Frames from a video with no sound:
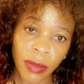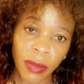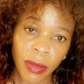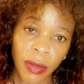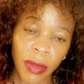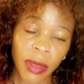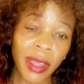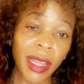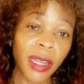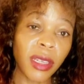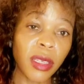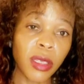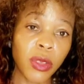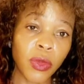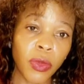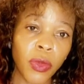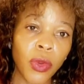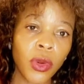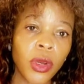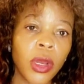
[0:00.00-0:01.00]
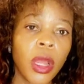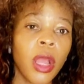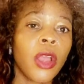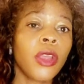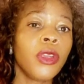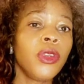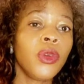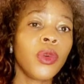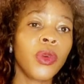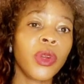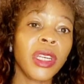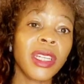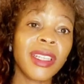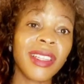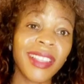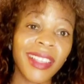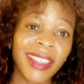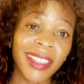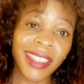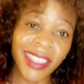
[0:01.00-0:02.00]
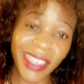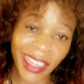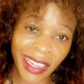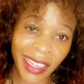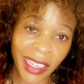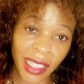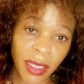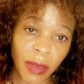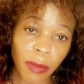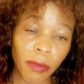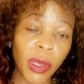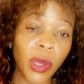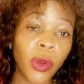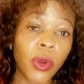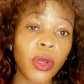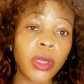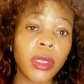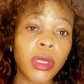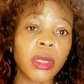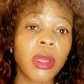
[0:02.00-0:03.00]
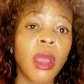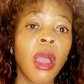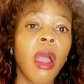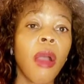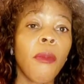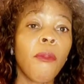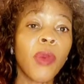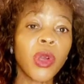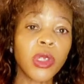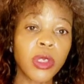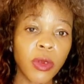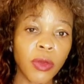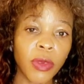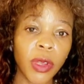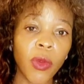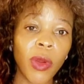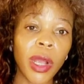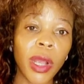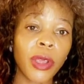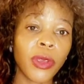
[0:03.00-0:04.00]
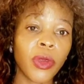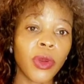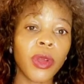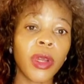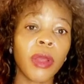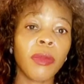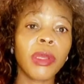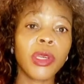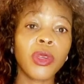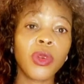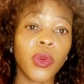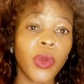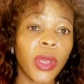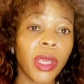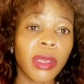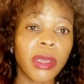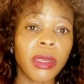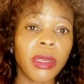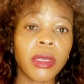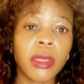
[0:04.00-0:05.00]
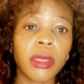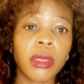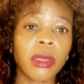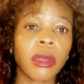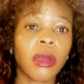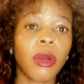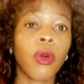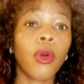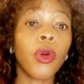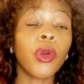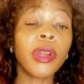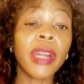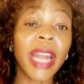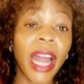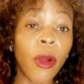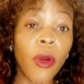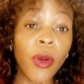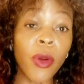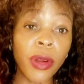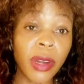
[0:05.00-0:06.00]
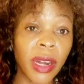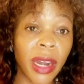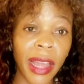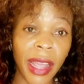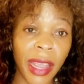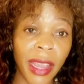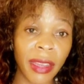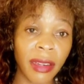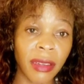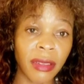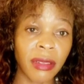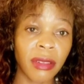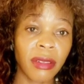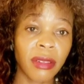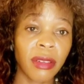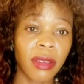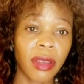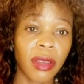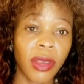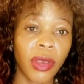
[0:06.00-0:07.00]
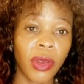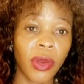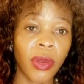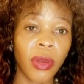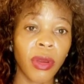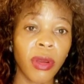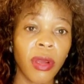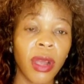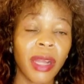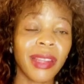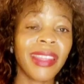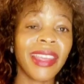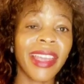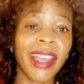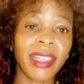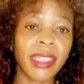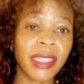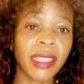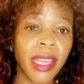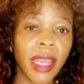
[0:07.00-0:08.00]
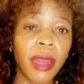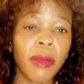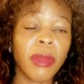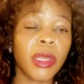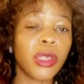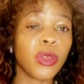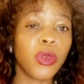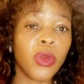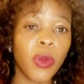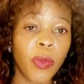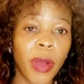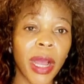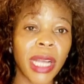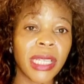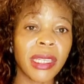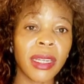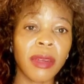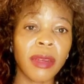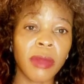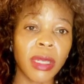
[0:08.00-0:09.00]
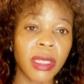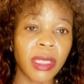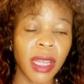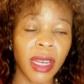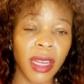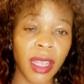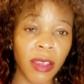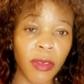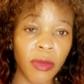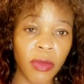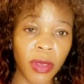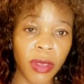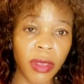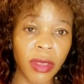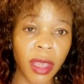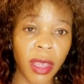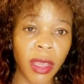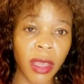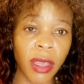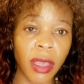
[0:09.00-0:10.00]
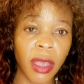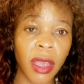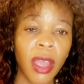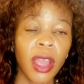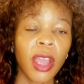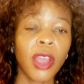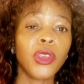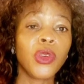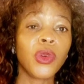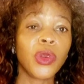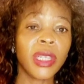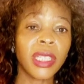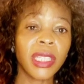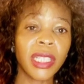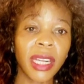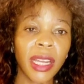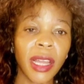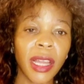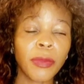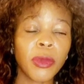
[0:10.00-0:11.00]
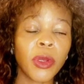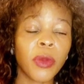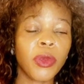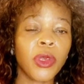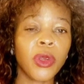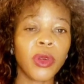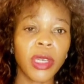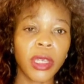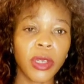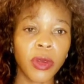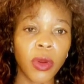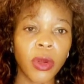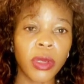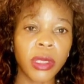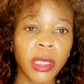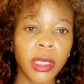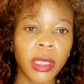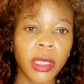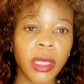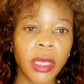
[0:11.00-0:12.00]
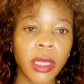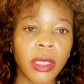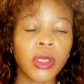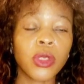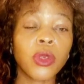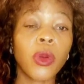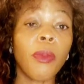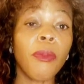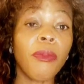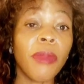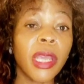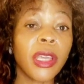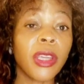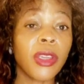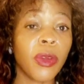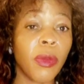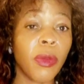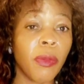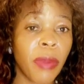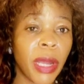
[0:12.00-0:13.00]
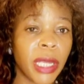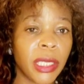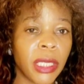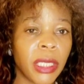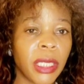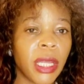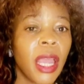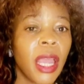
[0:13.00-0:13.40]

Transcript: That is food. You need internet, because most of the work you're going to be doing it online. The assignment, group assignments and everything. You need a laptop, you need all these things. So make your budget.